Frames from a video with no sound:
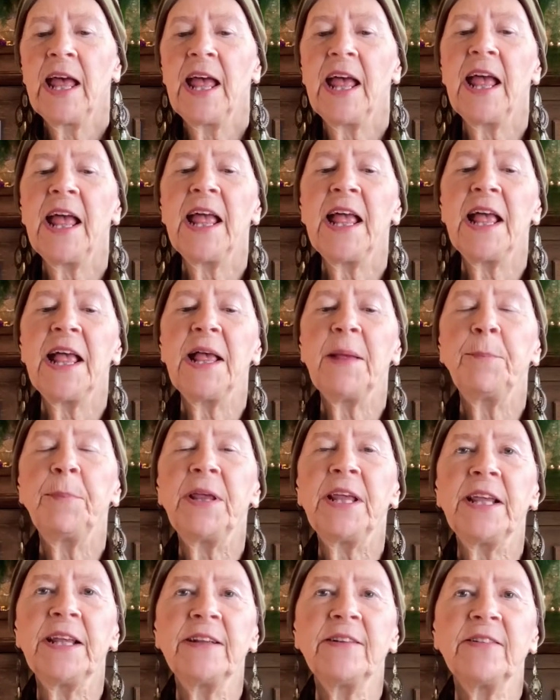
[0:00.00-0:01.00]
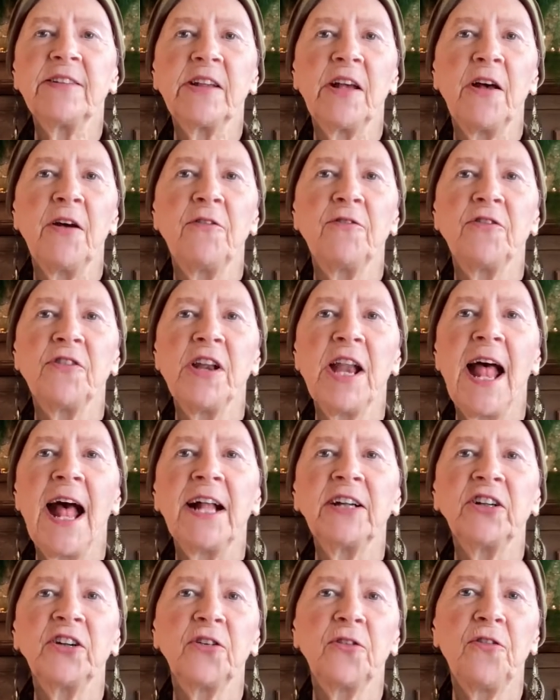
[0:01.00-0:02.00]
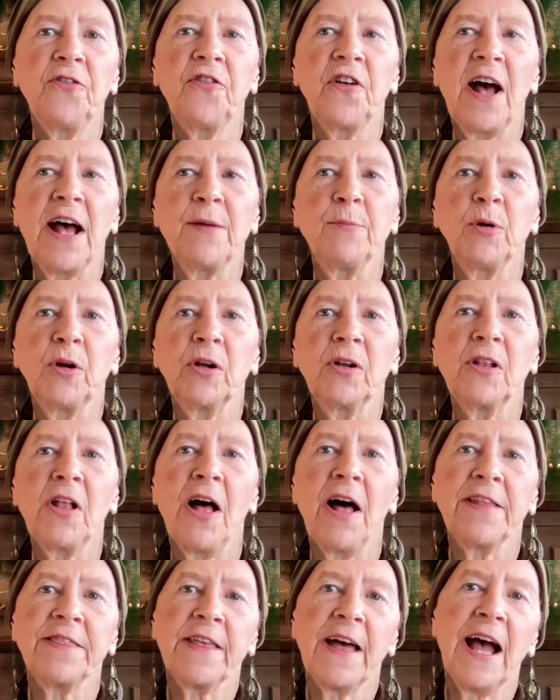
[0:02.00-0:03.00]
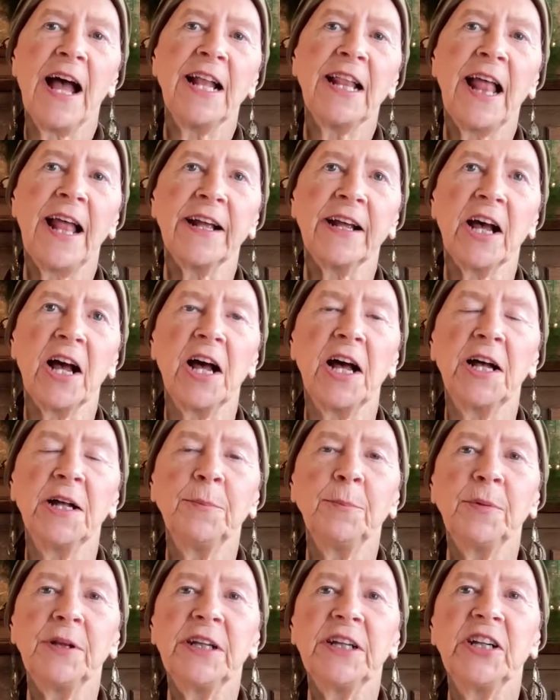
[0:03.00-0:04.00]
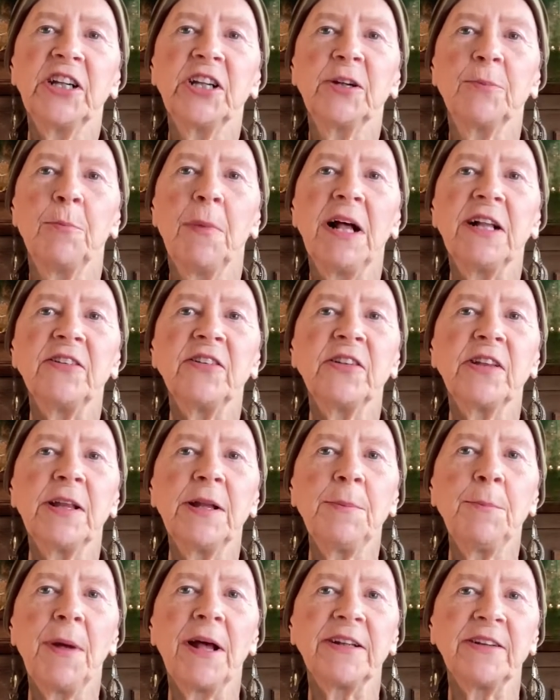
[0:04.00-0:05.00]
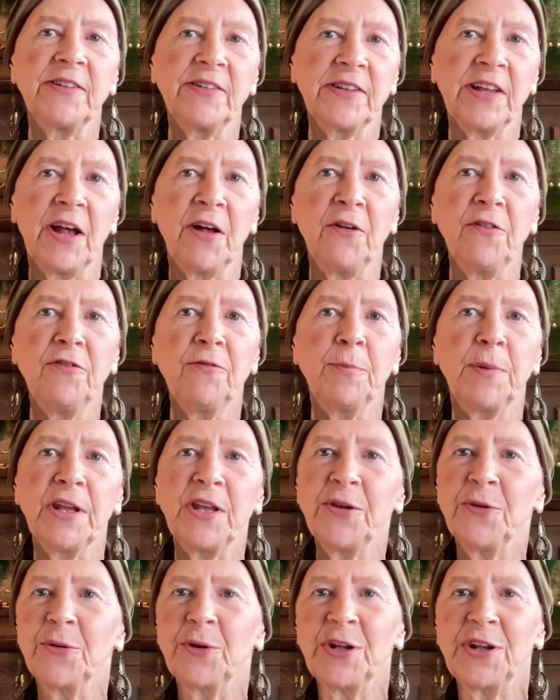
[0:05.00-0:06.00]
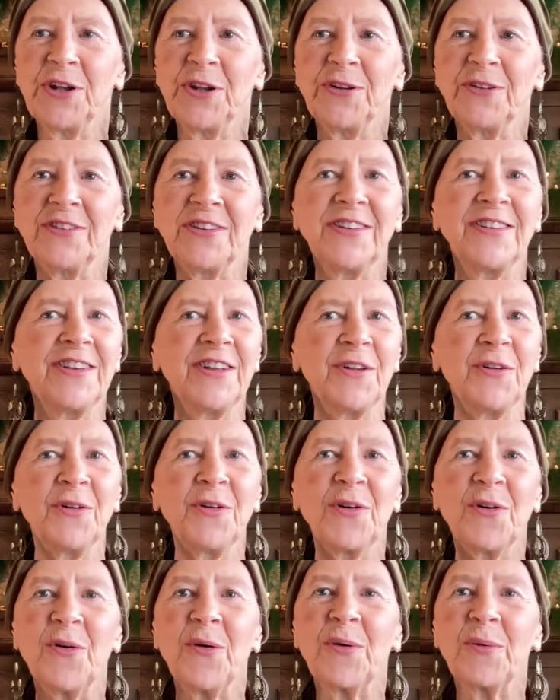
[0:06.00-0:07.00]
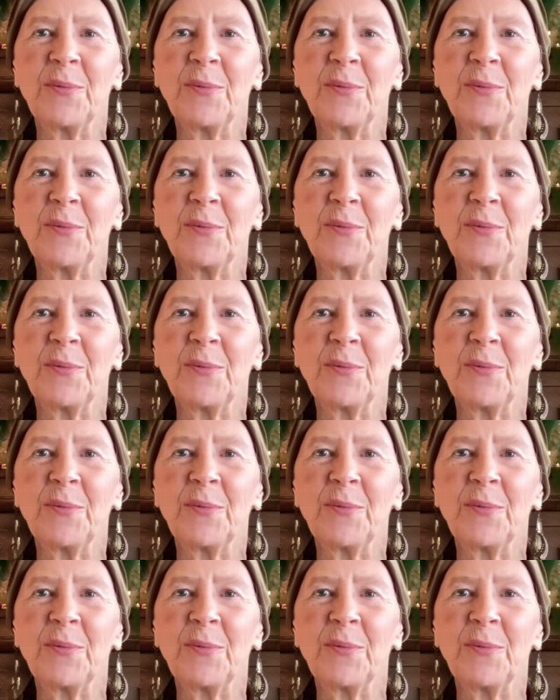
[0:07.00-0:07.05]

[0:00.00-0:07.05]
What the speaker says: a piece of natural fiber cloth. I like unbleached muslin myself, but you can use silk or